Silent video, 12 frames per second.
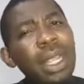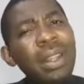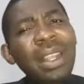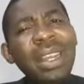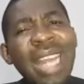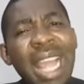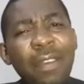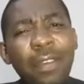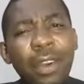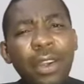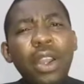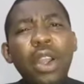The
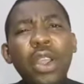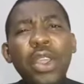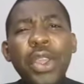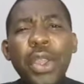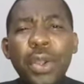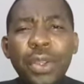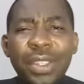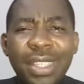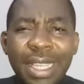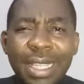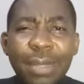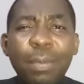devil
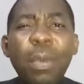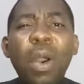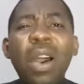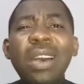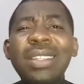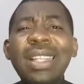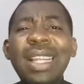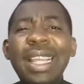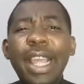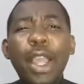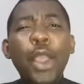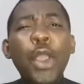uses
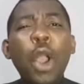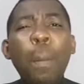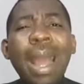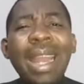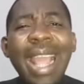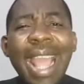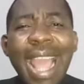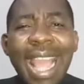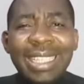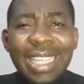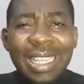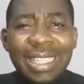mostly human
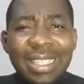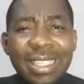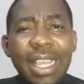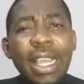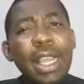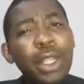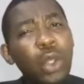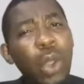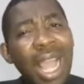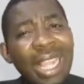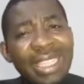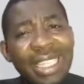agents to
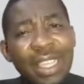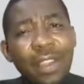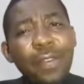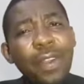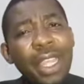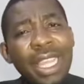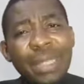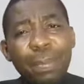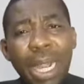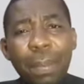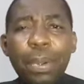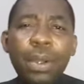achieve his
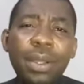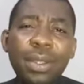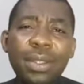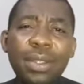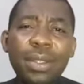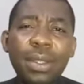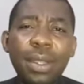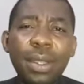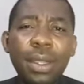purpose.